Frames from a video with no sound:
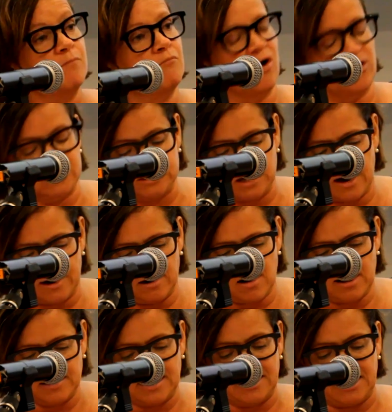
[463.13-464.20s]
Mark
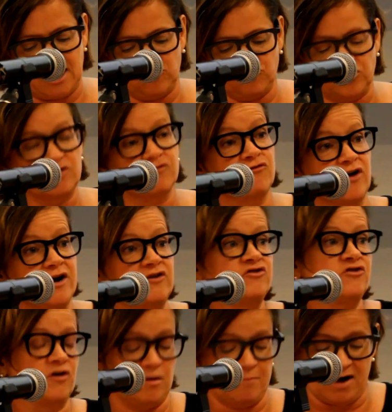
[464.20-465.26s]
Dion, and Andrea
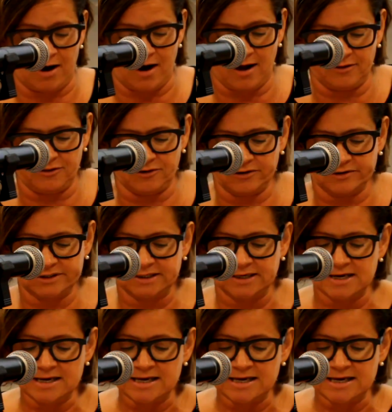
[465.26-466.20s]
Fraser, among others.